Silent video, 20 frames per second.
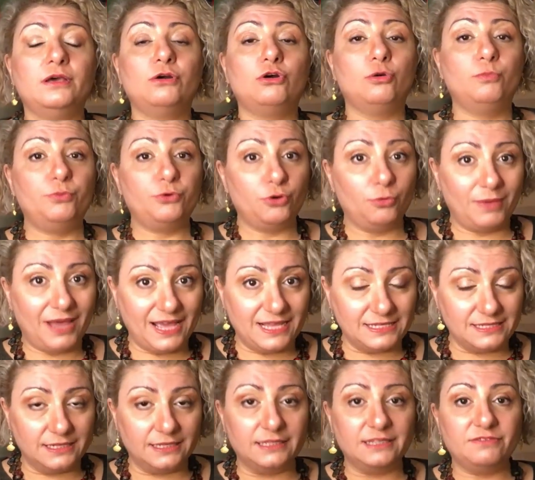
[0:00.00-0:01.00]

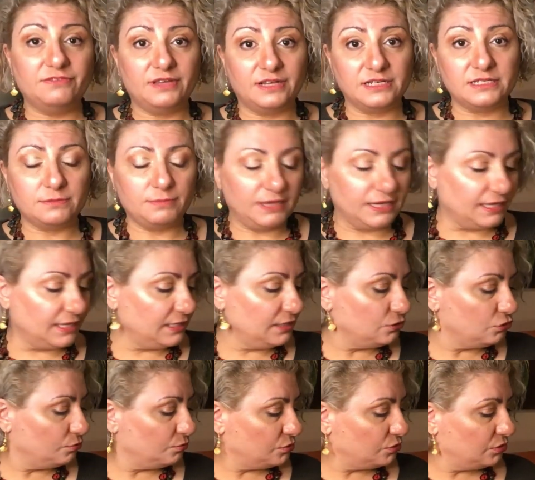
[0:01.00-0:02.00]
compromising defense
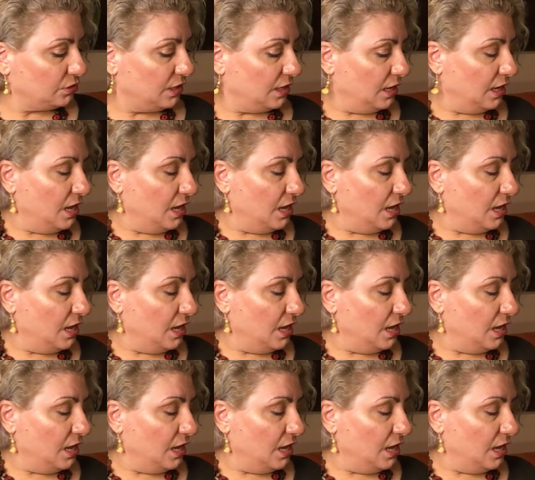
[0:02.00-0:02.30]
mechanisms.